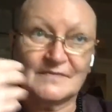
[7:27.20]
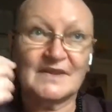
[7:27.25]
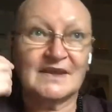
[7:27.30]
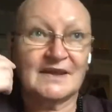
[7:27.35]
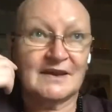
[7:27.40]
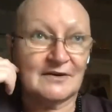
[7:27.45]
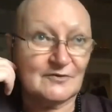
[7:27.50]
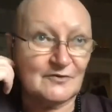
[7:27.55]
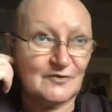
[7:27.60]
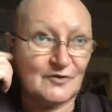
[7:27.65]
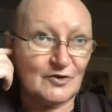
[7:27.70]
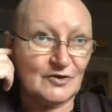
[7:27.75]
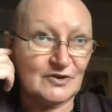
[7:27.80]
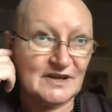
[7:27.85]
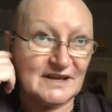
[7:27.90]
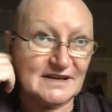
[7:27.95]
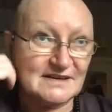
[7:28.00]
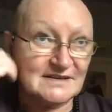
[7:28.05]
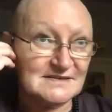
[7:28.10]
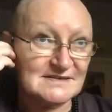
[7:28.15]
therefore,
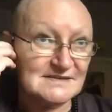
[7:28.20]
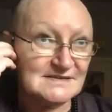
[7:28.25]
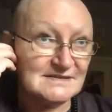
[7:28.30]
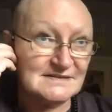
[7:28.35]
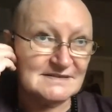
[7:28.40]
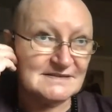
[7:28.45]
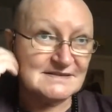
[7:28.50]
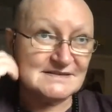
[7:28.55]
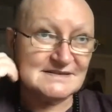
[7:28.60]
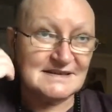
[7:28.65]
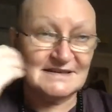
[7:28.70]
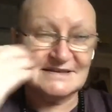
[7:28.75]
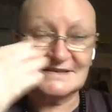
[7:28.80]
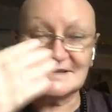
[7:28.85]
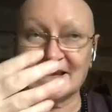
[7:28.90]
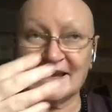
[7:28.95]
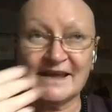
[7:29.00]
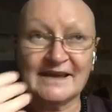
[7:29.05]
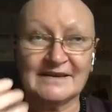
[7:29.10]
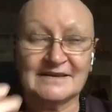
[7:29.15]
it's
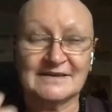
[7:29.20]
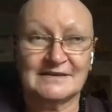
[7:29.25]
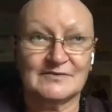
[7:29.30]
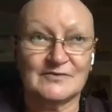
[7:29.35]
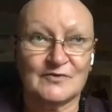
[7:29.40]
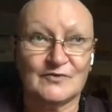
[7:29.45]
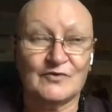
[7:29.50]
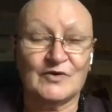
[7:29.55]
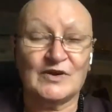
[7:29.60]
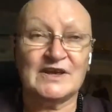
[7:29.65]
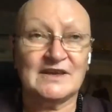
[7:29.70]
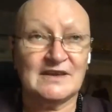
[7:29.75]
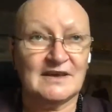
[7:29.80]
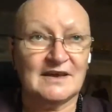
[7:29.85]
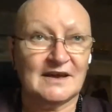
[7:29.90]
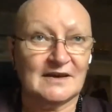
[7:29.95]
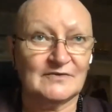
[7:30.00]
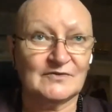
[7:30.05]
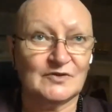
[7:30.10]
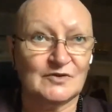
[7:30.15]
interactive. We
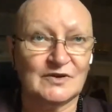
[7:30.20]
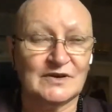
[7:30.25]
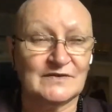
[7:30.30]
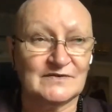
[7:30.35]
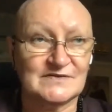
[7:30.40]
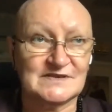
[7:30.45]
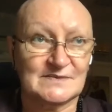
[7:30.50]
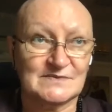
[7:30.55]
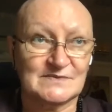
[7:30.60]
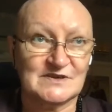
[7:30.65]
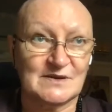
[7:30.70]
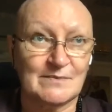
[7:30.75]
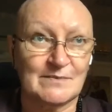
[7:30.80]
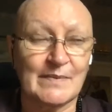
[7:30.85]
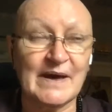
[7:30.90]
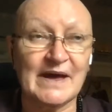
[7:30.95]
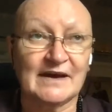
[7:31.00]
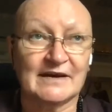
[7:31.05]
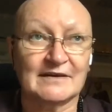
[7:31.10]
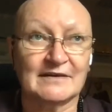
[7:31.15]
have to give something
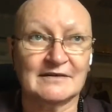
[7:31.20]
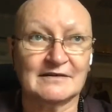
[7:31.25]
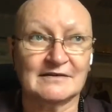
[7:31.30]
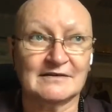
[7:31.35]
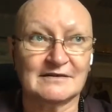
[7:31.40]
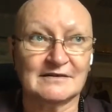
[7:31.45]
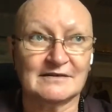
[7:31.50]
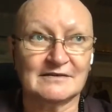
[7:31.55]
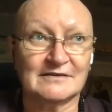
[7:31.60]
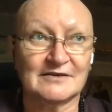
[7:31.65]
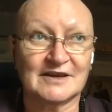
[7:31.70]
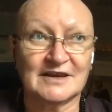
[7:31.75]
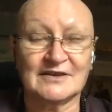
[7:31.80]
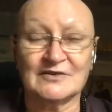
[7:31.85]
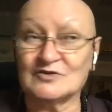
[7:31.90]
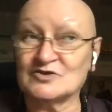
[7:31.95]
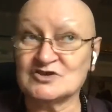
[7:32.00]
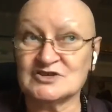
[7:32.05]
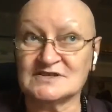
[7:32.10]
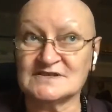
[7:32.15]
back. You
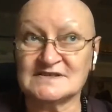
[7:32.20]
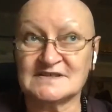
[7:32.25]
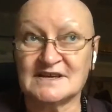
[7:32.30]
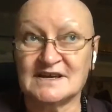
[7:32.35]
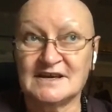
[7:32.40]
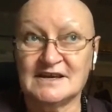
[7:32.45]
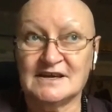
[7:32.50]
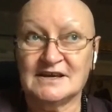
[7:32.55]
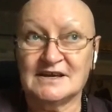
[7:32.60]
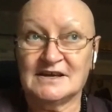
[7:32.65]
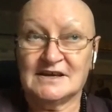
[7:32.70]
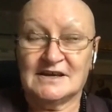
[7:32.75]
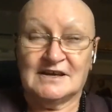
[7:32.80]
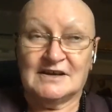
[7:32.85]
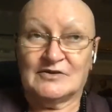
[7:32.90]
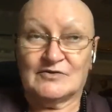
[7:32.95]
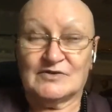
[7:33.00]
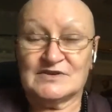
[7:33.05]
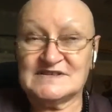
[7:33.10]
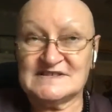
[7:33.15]
cannot just
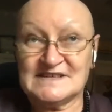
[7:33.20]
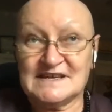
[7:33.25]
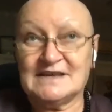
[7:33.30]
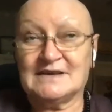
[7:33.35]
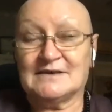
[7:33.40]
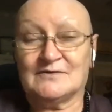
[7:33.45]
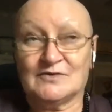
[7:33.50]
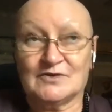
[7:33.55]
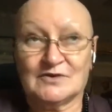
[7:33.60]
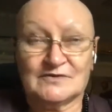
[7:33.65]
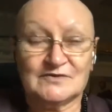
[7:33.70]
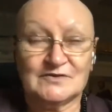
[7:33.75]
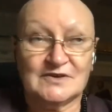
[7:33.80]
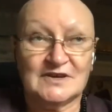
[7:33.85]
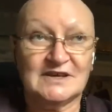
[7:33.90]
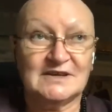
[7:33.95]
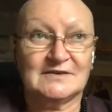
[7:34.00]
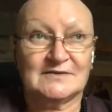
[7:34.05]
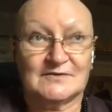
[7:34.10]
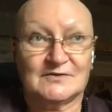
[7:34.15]
receive. You have to
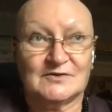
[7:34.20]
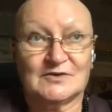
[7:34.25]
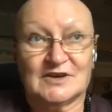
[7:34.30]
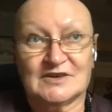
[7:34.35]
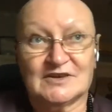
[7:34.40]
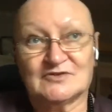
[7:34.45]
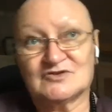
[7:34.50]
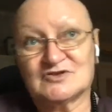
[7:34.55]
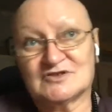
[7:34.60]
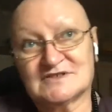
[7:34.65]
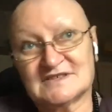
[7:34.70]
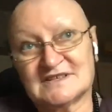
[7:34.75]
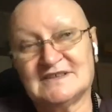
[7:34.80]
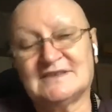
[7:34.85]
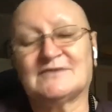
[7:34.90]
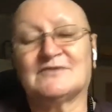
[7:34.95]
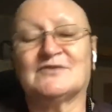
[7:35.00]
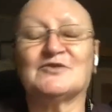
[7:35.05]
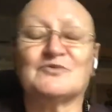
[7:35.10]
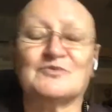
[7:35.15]
give. You cannot just
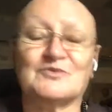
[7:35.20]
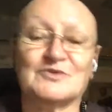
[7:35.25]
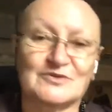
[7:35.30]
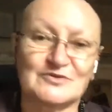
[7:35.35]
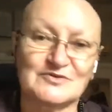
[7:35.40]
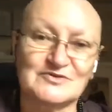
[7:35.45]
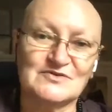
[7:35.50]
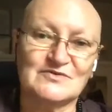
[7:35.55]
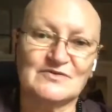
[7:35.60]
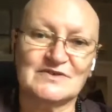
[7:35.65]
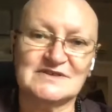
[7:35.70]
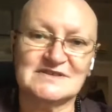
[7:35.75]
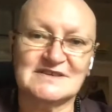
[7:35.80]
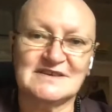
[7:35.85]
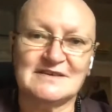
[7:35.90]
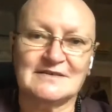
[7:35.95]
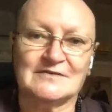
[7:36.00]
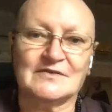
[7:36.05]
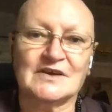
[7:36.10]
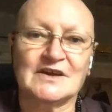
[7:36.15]
give. You will also
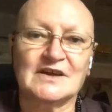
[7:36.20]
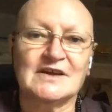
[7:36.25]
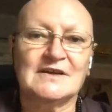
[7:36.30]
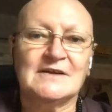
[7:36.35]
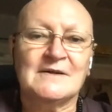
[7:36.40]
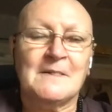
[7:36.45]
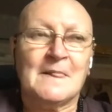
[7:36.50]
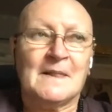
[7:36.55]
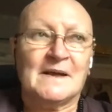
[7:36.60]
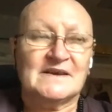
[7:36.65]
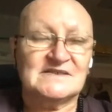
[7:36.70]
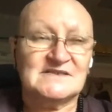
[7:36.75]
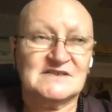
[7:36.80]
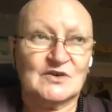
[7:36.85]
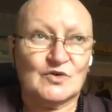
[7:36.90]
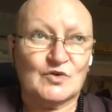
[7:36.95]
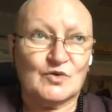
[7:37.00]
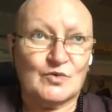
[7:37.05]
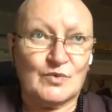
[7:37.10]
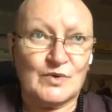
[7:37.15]
receive.
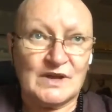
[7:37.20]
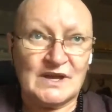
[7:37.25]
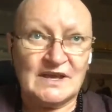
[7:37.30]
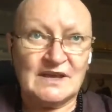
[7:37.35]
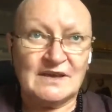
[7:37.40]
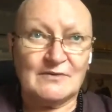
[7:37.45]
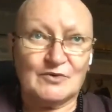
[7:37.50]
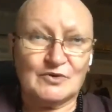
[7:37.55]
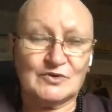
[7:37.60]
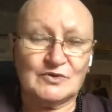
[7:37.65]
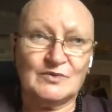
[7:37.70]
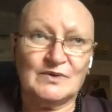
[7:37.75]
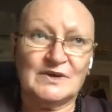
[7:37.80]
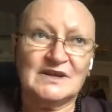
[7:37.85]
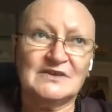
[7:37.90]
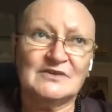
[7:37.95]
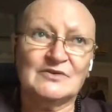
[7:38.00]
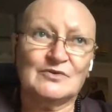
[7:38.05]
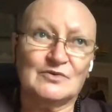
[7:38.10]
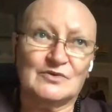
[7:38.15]
So what
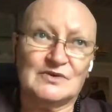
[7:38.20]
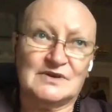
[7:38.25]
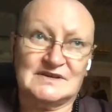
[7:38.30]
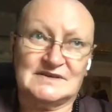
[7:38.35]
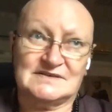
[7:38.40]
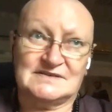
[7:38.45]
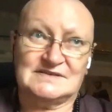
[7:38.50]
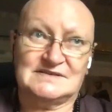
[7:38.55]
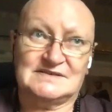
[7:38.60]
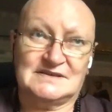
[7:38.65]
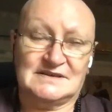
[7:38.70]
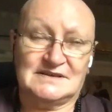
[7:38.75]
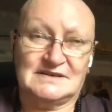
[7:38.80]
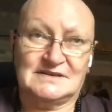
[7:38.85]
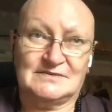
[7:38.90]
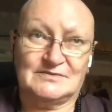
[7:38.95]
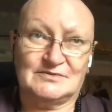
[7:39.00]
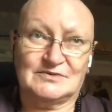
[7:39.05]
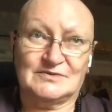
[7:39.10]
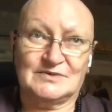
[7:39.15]
we do is
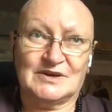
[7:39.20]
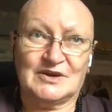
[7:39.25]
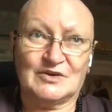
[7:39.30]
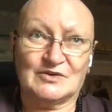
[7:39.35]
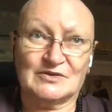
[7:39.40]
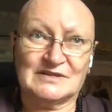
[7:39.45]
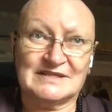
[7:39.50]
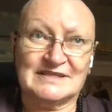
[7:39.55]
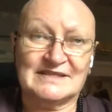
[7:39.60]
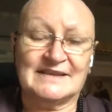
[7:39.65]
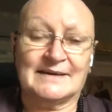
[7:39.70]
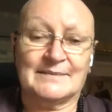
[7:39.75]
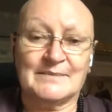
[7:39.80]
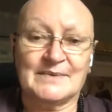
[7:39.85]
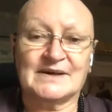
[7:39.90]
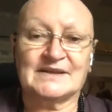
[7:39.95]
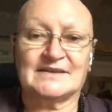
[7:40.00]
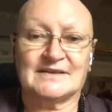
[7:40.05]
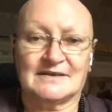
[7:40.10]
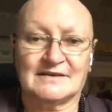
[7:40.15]
what we call
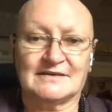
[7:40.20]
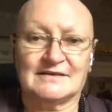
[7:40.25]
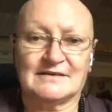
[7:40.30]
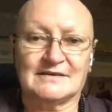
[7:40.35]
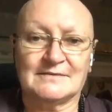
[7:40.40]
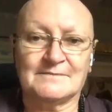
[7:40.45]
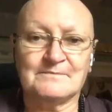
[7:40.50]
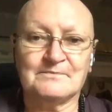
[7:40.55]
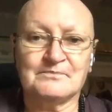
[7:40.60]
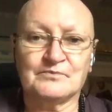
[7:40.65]
Dhamma-dāna.